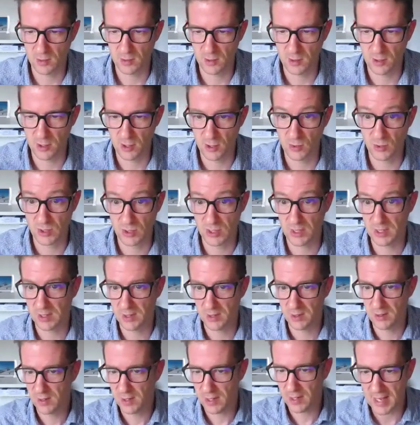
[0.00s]

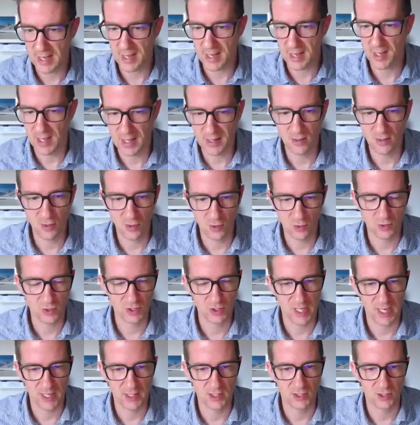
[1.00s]
using in your
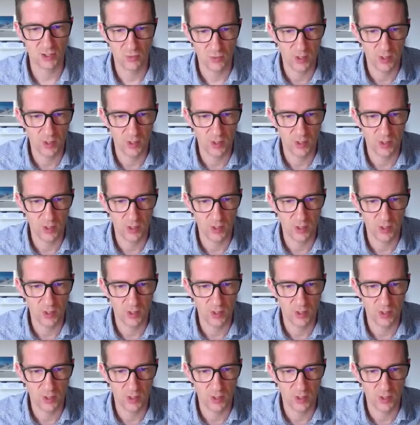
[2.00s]
session,